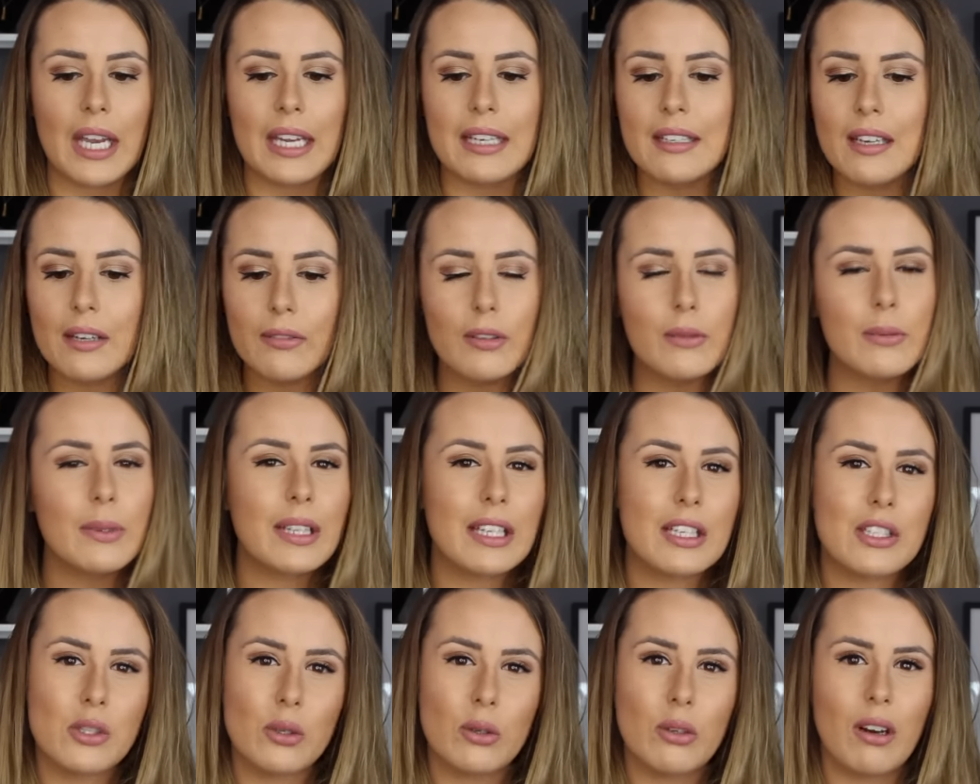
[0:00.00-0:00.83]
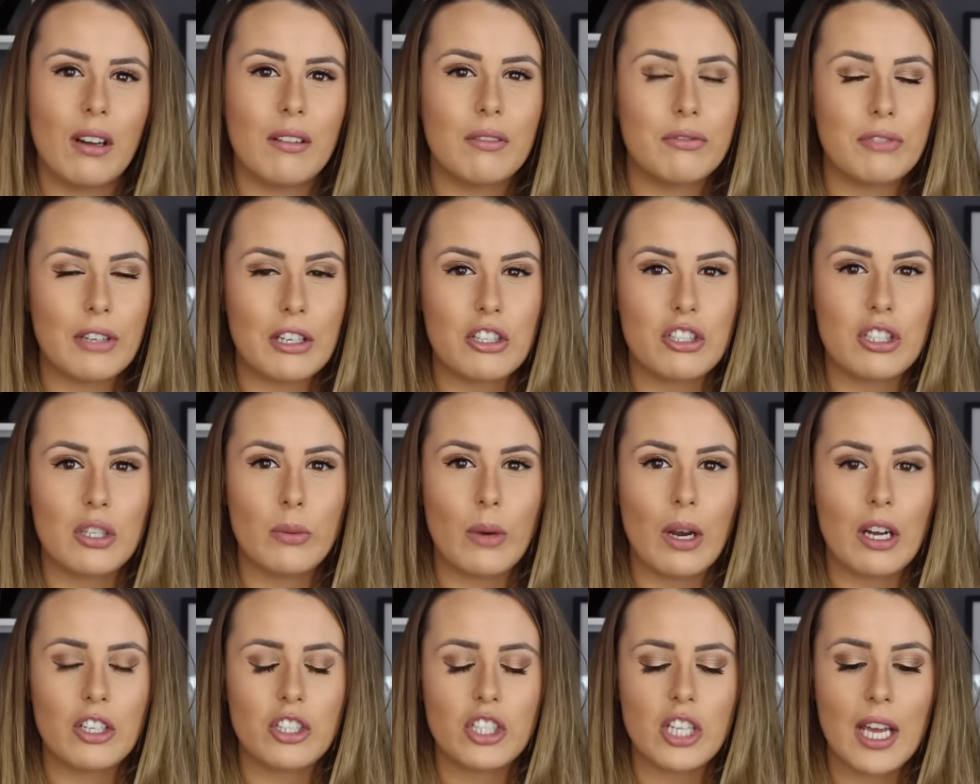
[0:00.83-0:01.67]
I never really do it on freshly
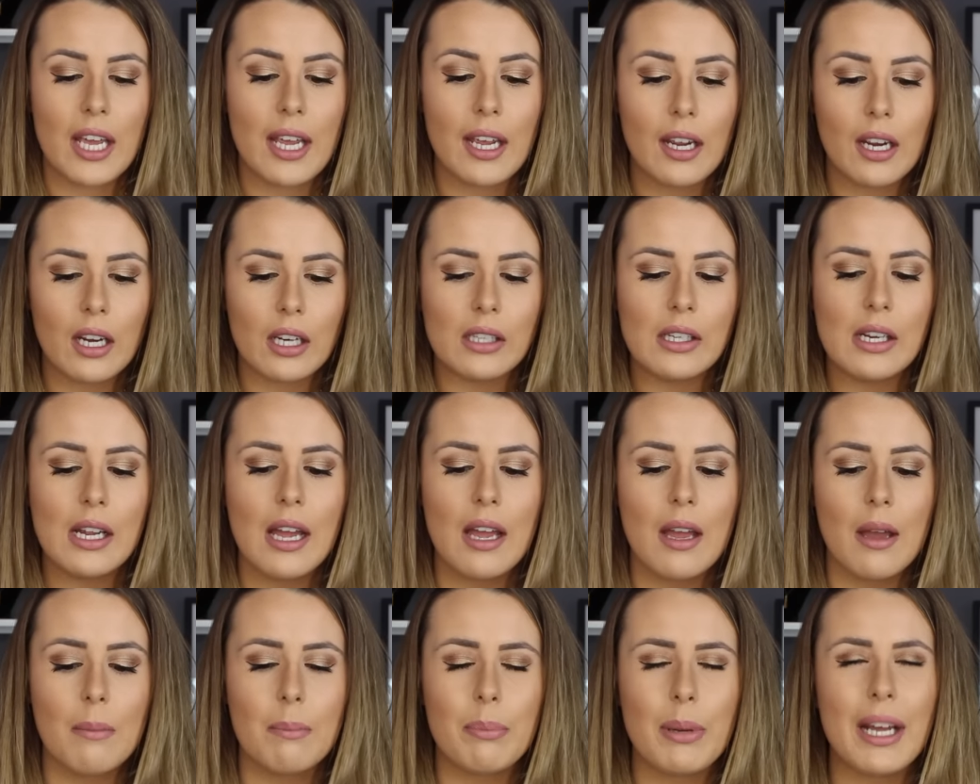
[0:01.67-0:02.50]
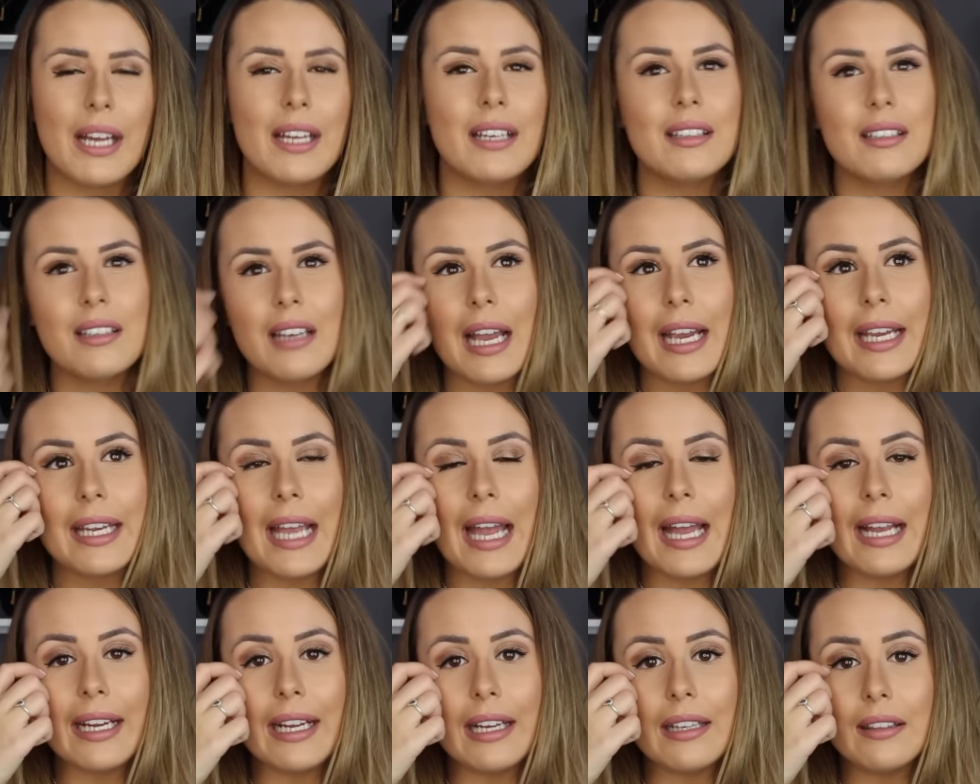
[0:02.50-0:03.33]
washed hair, but I
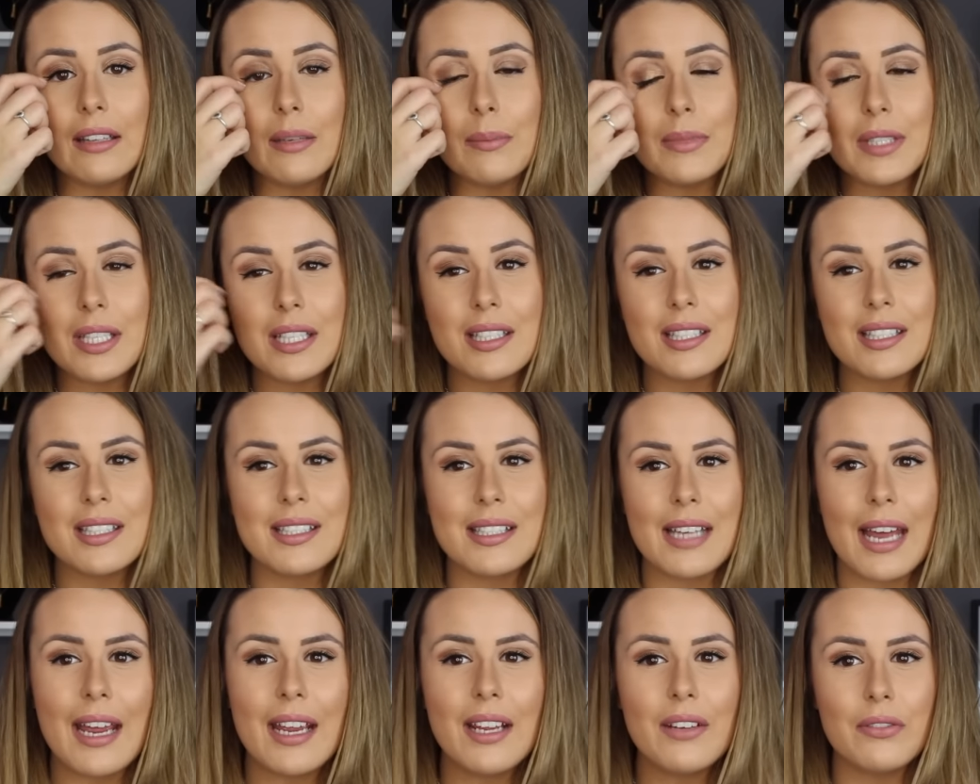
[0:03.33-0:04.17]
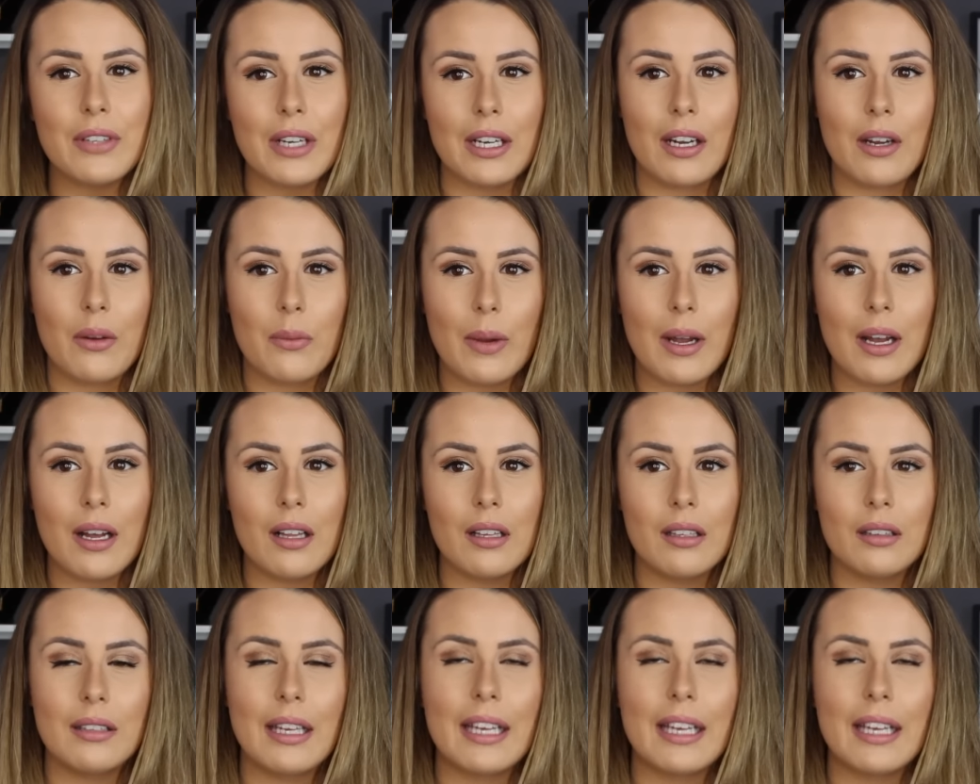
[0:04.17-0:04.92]
can get them to stay very well.